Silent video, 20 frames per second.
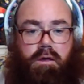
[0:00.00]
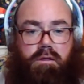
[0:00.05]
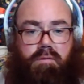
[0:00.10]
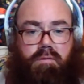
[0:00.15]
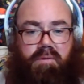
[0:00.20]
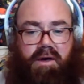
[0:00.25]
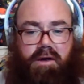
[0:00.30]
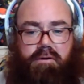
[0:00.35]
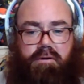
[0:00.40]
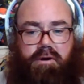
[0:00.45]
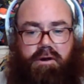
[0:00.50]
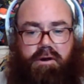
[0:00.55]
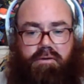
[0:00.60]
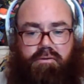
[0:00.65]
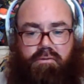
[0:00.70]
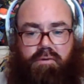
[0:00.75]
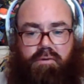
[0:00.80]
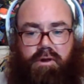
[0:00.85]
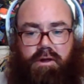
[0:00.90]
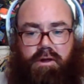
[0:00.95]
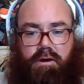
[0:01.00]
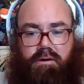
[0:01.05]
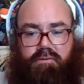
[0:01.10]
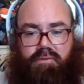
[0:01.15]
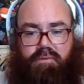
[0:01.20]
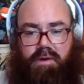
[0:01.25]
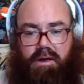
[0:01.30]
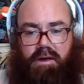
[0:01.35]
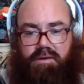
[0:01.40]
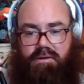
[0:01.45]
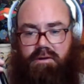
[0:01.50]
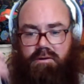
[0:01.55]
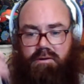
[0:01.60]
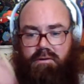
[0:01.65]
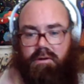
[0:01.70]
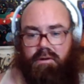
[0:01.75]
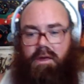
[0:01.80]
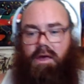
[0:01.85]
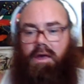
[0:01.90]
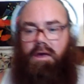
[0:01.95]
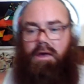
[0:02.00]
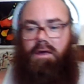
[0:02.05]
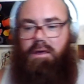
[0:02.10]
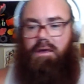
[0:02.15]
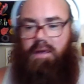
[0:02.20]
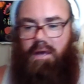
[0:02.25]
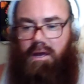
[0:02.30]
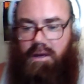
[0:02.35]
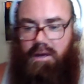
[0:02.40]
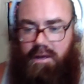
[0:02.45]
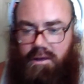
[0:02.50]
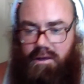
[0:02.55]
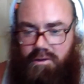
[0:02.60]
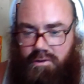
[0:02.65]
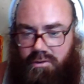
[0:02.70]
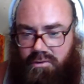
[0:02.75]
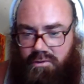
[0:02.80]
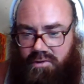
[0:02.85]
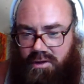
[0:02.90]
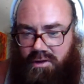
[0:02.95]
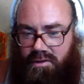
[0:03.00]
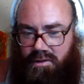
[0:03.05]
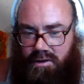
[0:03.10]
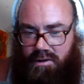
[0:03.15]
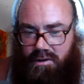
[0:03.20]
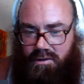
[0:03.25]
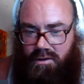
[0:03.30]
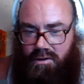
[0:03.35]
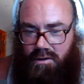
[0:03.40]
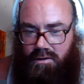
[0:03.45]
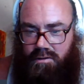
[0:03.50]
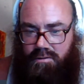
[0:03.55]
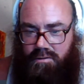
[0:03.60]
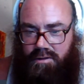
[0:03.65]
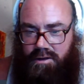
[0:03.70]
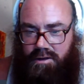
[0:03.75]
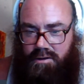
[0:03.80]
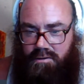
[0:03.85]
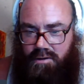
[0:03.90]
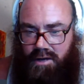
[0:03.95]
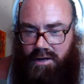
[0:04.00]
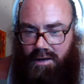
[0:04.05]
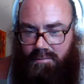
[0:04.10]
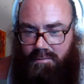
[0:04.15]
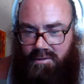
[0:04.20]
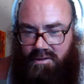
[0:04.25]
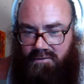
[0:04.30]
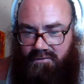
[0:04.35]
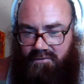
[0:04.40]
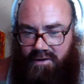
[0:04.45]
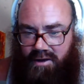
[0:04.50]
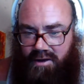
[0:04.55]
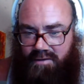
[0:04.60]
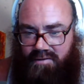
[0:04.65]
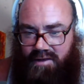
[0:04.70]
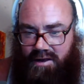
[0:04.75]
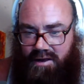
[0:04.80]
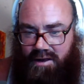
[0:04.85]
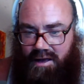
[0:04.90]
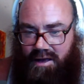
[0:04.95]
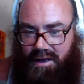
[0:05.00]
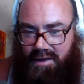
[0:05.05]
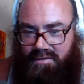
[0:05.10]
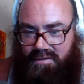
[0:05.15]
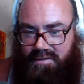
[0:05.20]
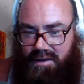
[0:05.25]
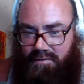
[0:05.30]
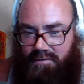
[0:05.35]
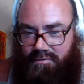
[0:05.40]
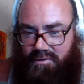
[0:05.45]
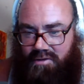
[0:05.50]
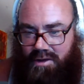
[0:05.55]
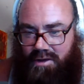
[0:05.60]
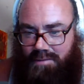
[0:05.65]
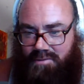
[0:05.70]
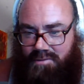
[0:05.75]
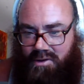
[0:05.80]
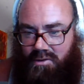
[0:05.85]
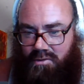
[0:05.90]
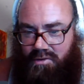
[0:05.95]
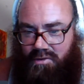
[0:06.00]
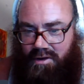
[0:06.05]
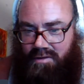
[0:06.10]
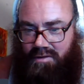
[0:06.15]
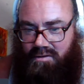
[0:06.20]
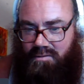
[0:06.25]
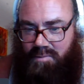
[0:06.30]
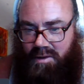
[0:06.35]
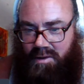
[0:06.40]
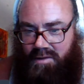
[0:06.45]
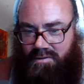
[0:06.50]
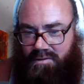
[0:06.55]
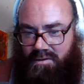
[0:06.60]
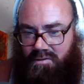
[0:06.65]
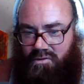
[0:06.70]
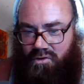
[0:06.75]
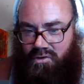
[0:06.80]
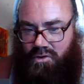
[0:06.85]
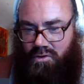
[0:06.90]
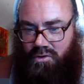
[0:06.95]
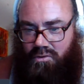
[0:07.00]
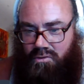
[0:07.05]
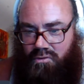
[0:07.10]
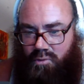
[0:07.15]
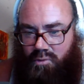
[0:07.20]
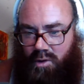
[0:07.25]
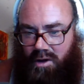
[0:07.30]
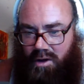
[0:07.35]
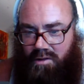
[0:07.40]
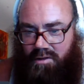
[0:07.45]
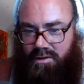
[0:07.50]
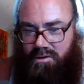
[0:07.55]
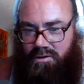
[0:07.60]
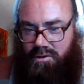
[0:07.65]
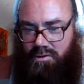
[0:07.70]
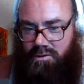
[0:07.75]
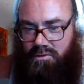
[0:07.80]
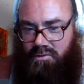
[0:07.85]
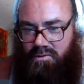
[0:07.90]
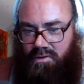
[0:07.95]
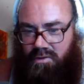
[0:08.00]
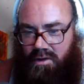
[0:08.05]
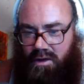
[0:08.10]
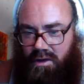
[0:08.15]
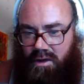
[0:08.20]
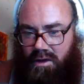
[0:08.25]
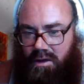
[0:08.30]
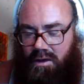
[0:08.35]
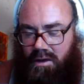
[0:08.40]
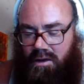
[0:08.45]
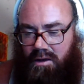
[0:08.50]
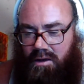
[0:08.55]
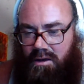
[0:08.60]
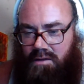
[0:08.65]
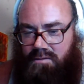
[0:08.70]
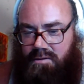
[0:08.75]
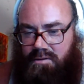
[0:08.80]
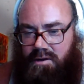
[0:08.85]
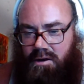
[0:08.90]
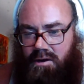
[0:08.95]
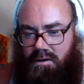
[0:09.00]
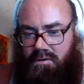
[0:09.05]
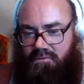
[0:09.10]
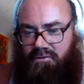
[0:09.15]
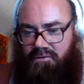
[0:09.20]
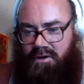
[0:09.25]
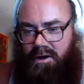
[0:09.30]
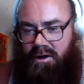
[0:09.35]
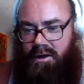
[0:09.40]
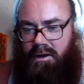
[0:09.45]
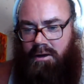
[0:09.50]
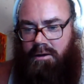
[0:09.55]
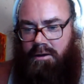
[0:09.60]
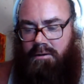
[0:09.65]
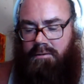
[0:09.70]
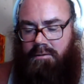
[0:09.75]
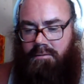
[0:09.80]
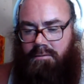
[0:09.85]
the battery doesn't run out if we accidentally do. Kenny, you seen the adult entertainment device that has a receptacle that spins in circles while in use? It's terrifying.